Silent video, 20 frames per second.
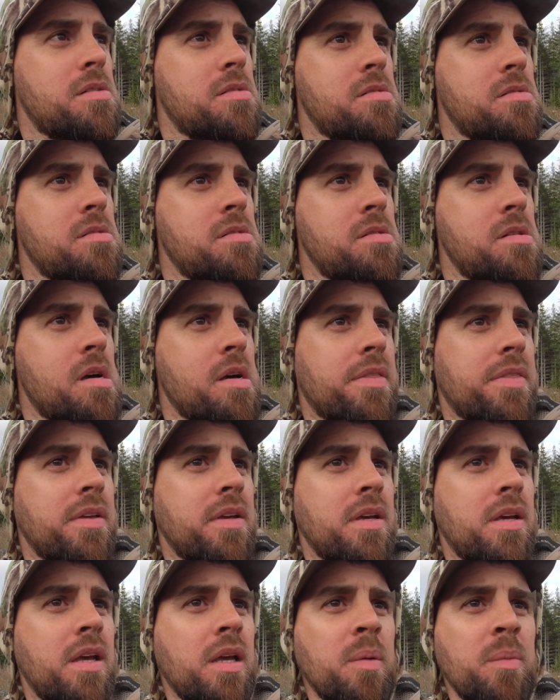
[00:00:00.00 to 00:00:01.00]

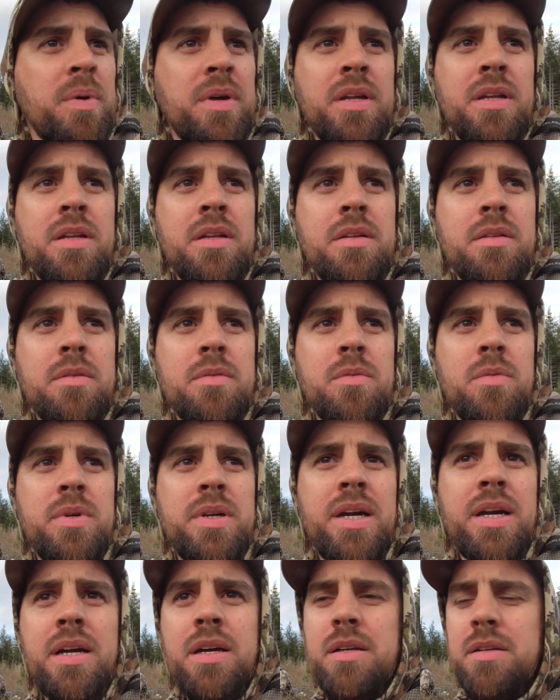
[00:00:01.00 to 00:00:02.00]
Nothing came in. We
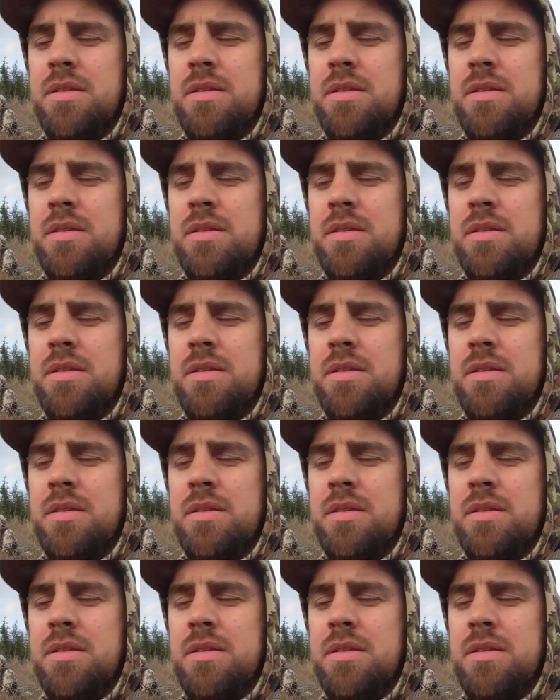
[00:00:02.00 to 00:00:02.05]
got,